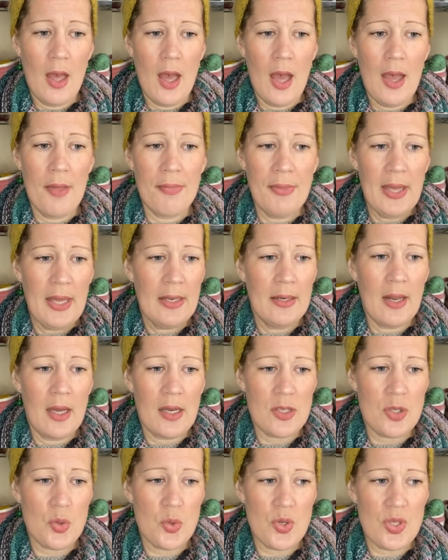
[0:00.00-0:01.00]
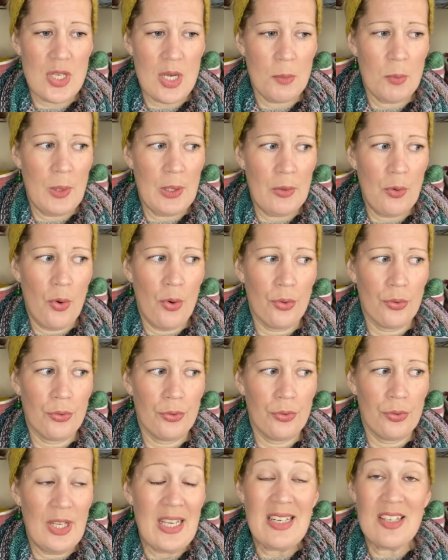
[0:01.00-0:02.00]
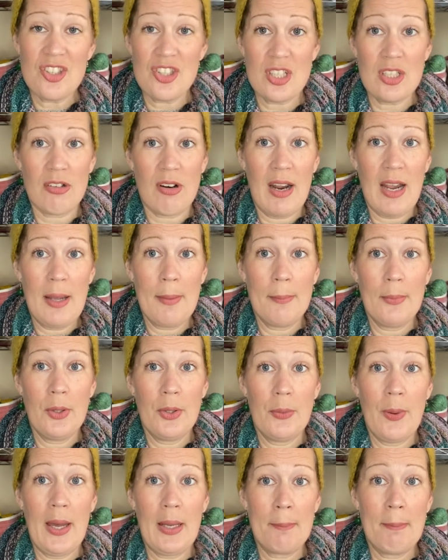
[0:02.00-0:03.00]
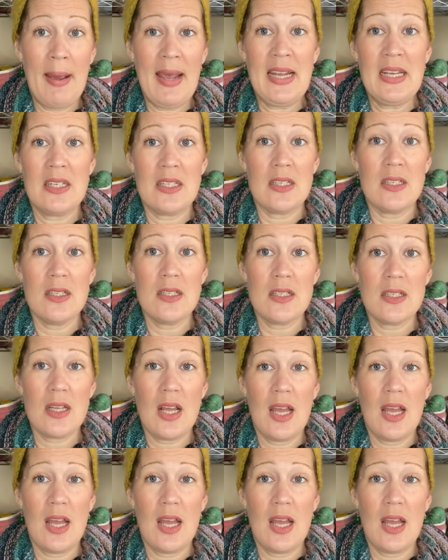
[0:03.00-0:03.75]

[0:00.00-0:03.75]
And then I saw someone on Instagram who had made it